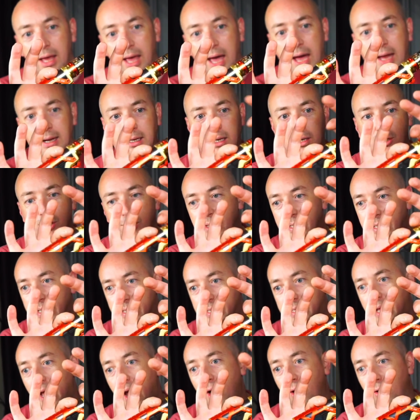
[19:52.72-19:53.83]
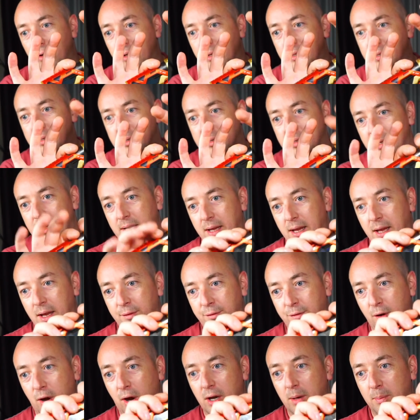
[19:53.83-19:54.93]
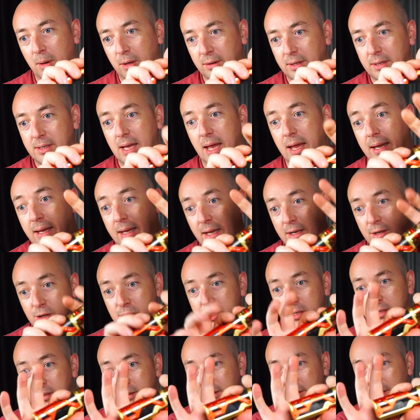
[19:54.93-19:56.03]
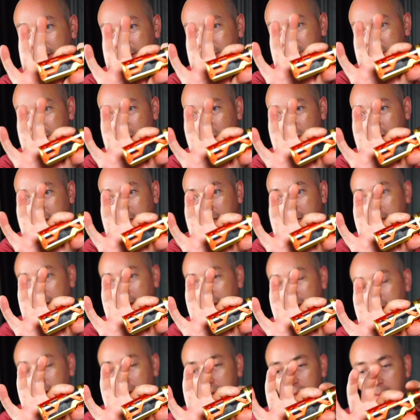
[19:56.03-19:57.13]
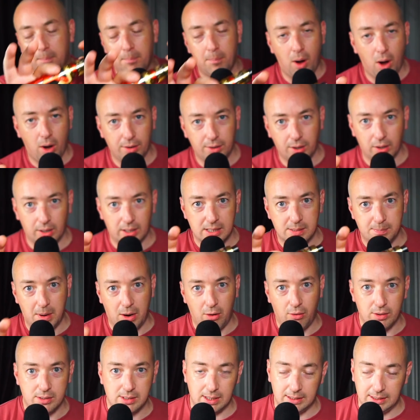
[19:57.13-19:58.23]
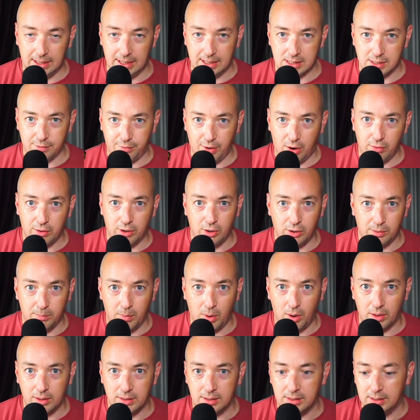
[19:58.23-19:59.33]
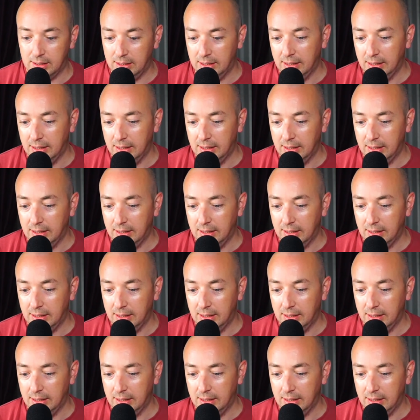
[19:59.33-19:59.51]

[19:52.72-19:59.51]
and he just discarded, forgot about the tank, and just took the mod on its merits. I think it's a very good mod.